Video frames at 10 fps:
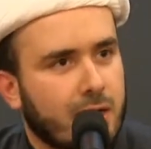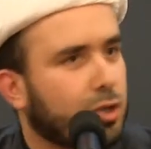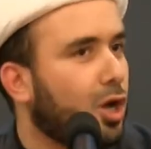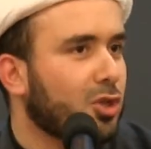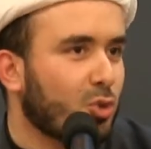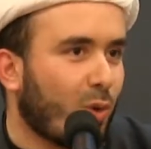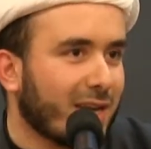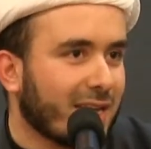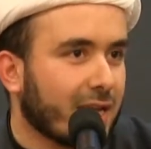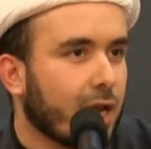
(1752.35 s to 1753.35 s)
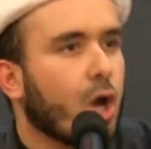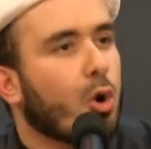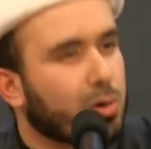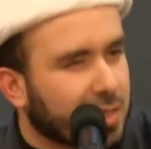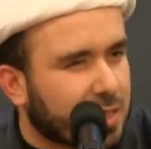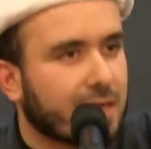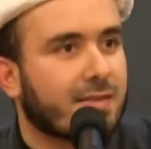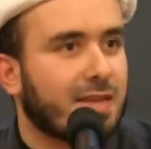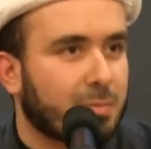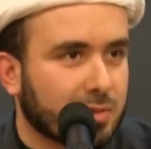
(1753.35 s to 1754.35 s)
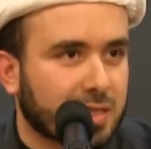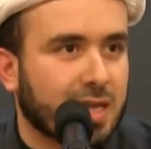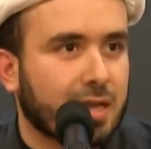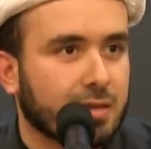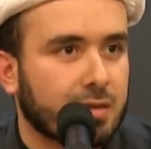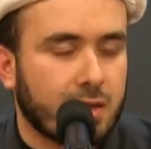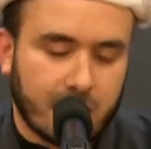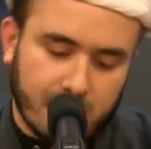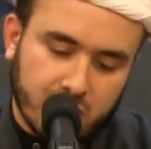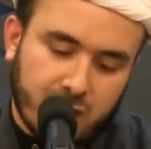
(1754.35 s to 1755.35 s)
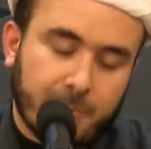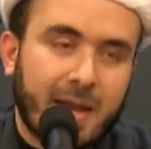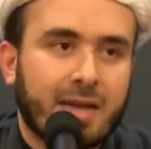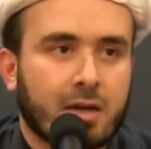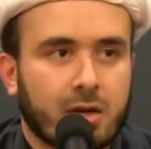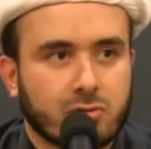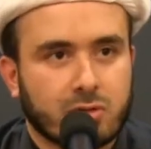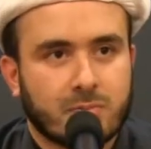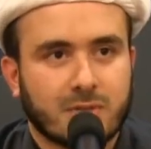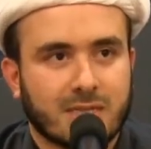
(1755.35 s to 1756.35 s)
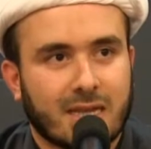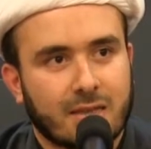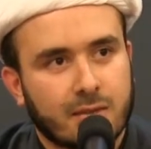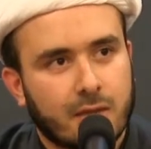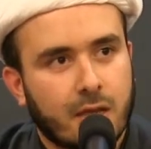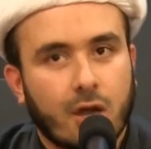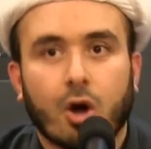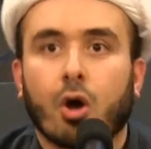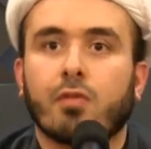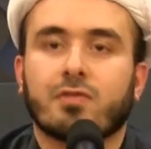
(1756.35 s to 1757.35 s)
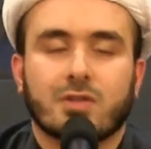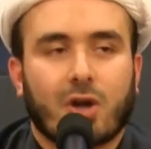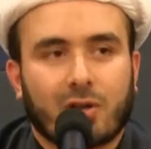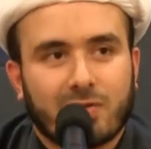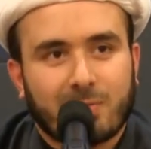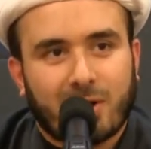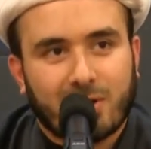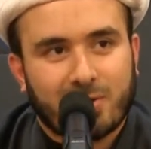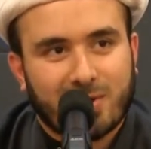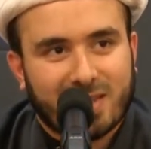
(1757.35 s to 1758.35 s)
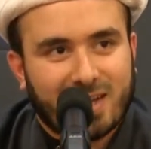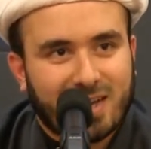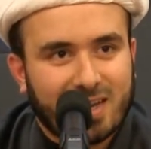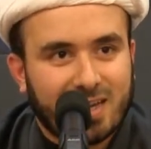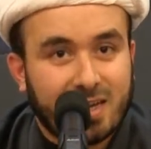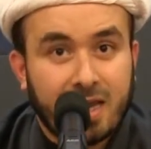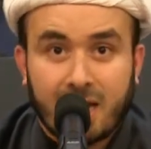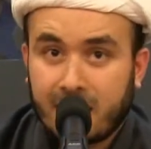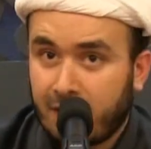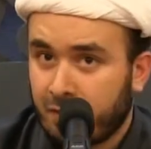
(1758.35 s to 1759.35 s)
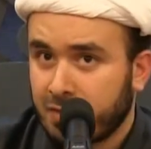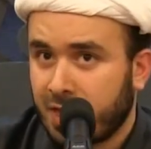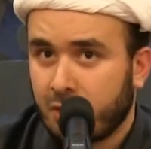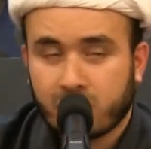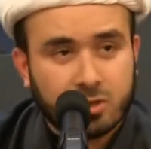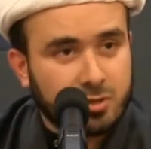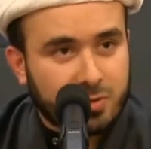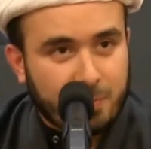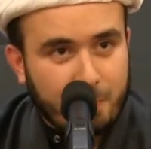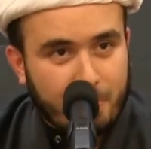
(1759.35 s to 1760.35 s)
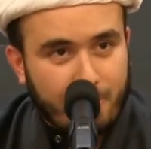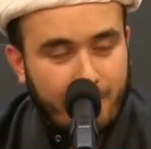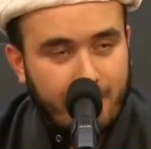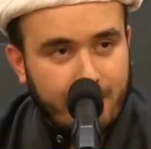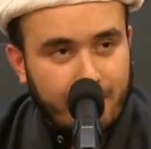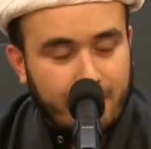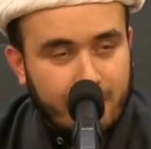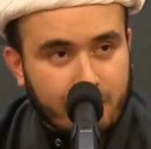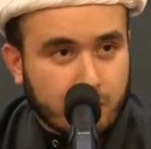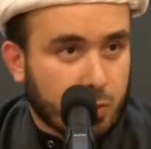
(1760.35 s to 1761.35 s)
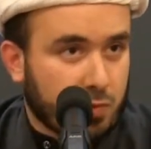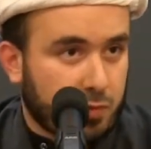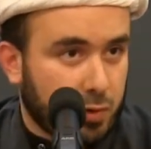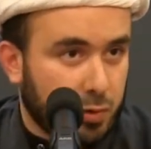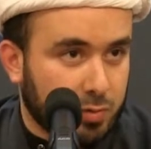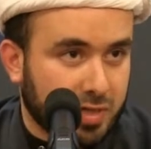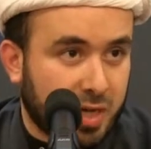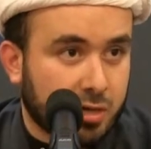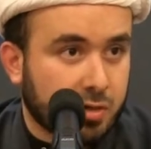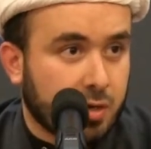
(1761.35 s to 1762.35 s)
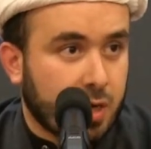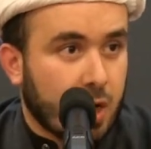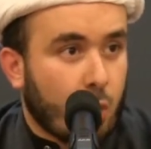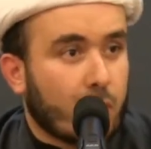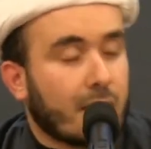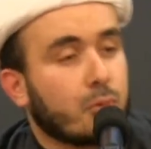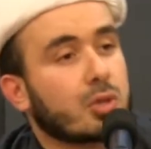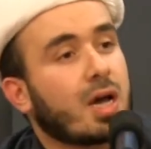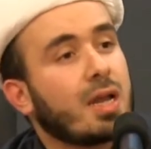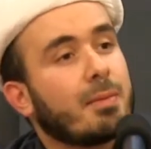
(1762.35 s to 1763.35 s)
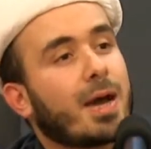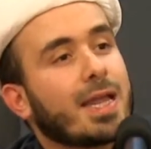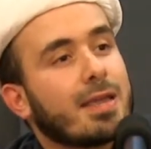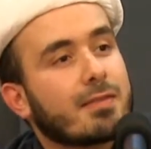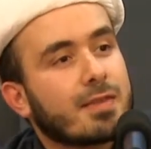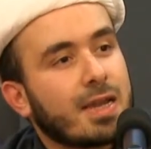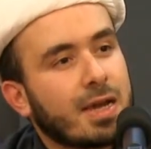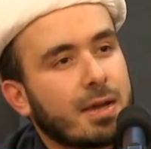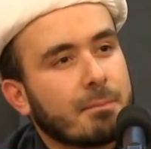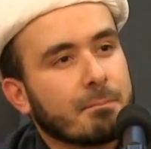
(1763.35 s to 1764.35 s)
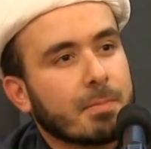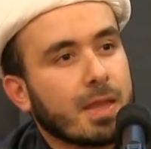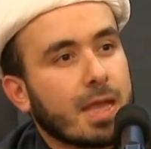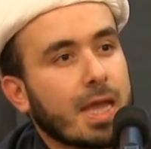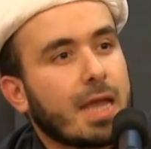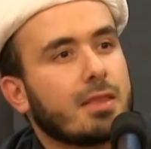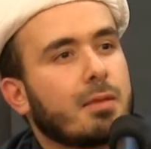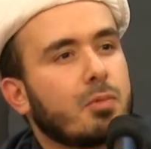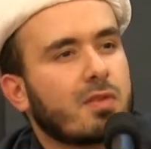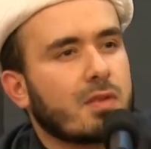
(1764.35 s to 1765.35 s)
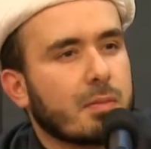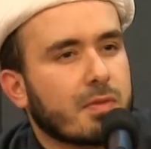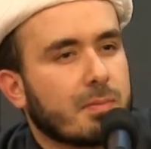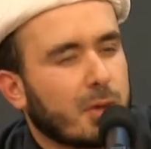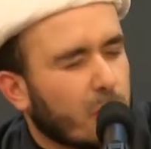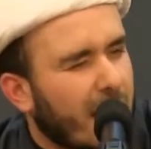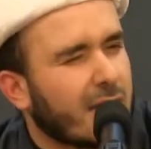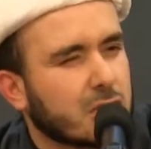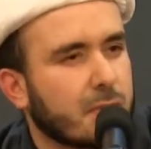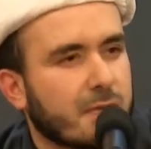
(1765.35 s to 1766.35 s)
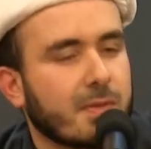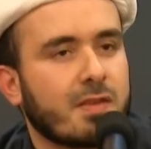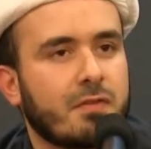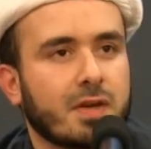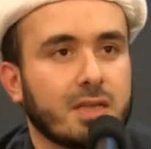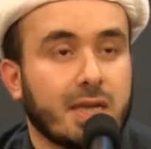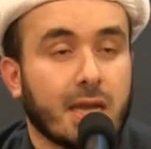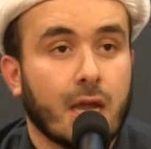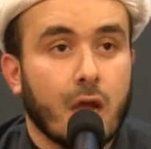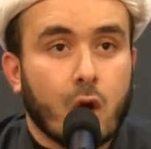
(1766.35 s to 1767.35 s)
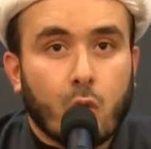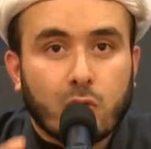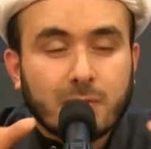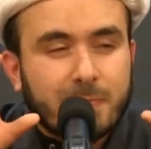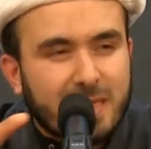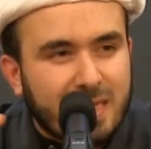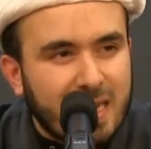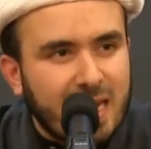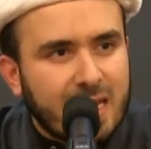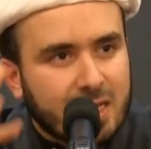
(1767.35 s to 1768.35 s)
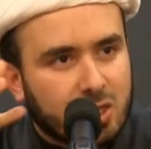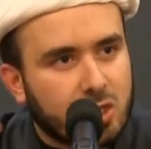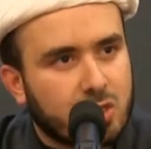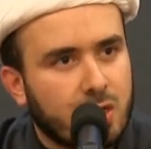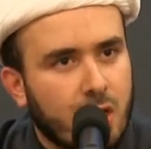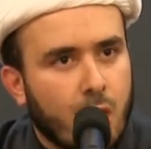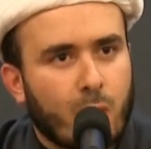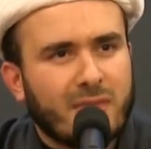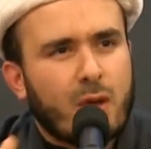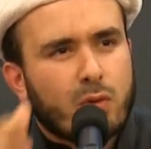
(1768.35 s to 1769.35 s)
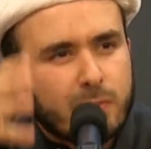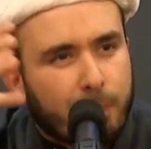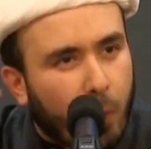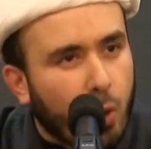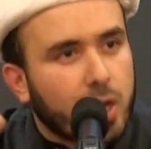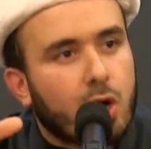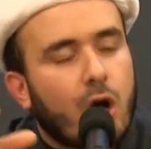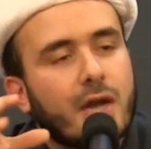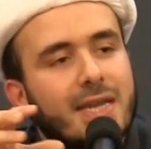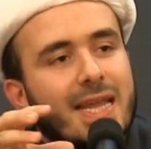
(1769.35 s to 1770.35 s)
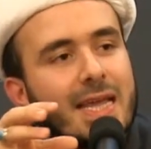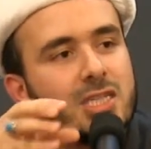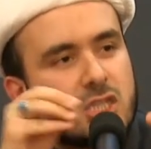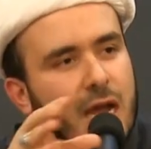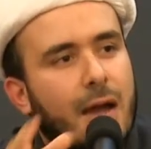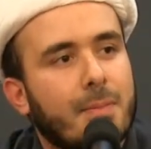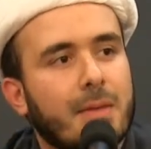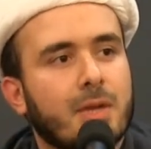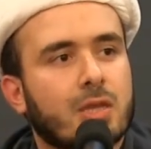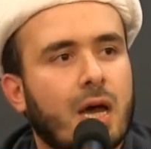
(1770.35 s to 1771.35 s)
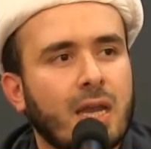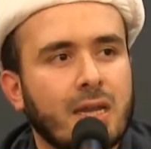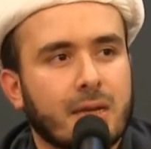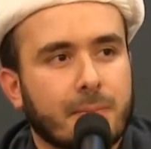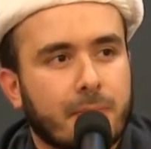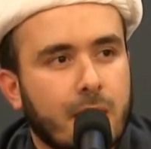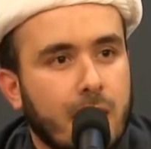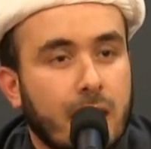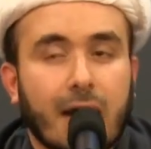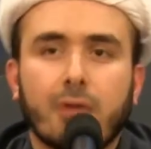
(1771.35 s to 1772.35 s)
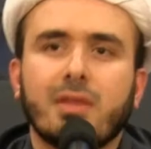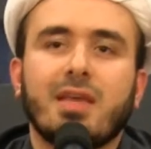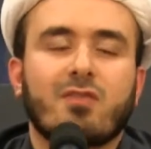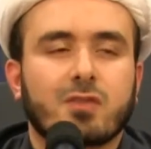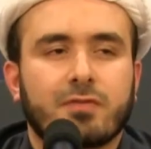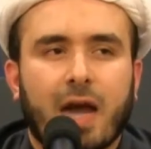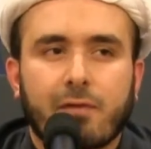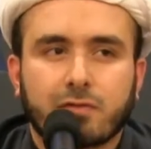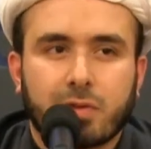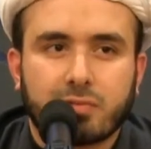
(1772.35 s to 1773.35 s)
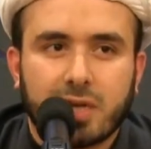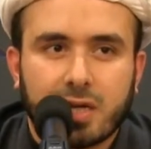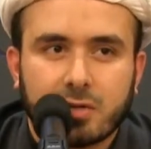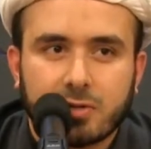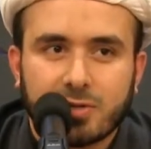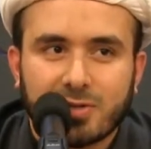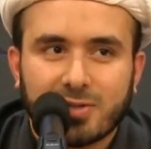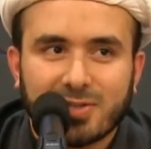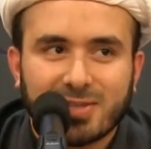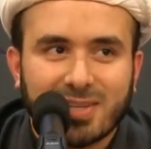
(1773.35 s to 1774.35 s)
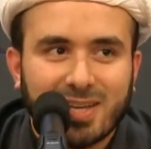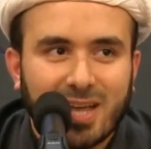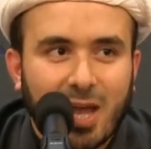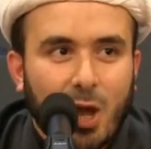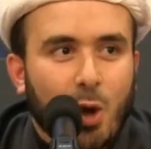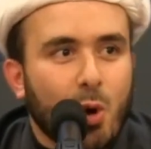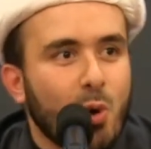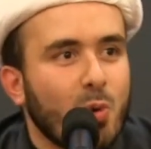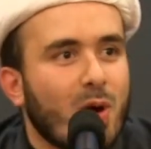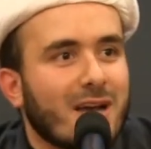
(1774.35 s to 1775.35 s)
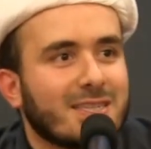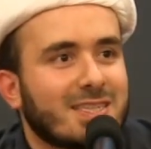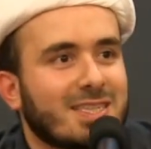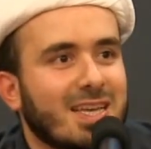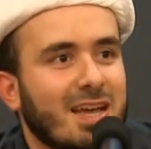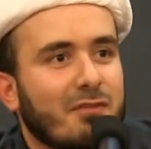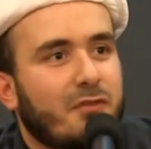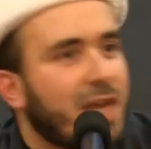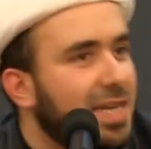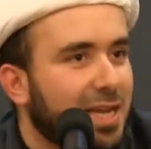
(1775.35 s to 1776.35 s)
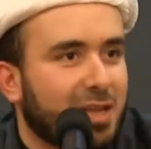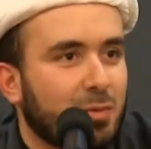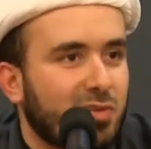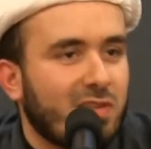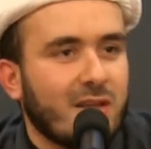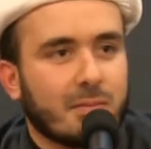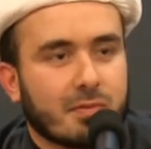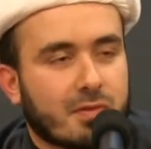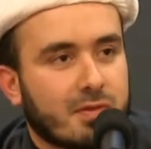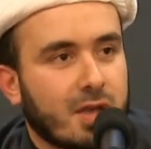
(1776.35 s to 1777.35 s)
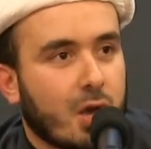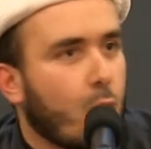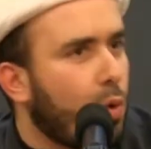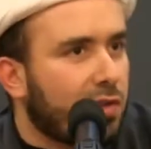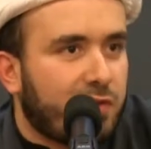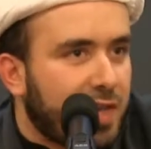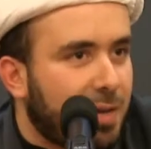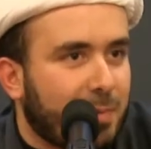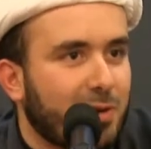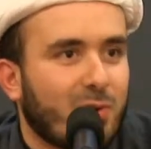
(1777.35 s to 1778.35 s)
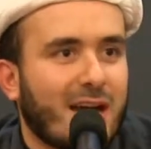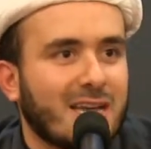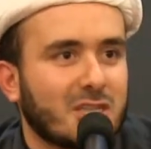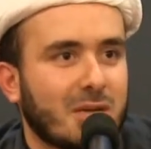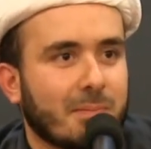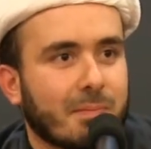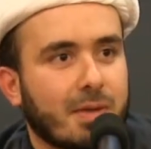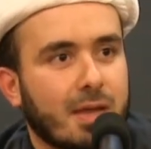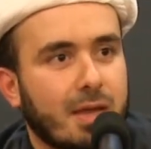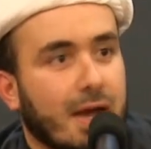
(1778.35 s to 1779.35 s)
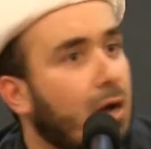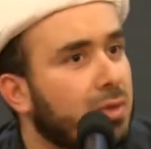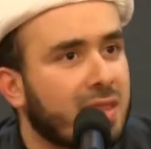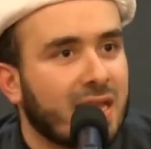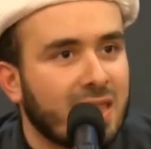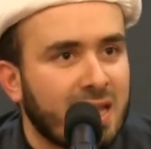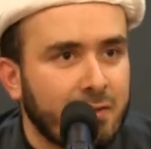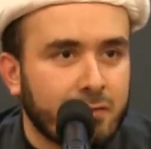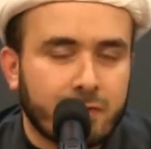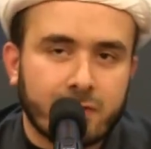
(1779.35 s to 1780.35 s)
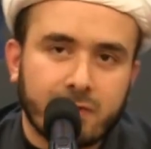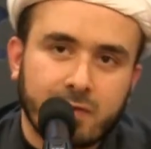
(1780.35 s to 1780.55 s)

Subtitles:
Not 20 or 60%. She paid 100%. All for God subhanahu wa ta'ala. Yesterday you heard, for those of you who were here, when Abu Talib alayhi salam and the Muslims, Banu Hashim specifically, were besieged, when they were boycotted in Shihab Abi Talib, how did they survive for 3 years? Who was feeding the Muslims? Who was feeding Banu Hashim? How did they live?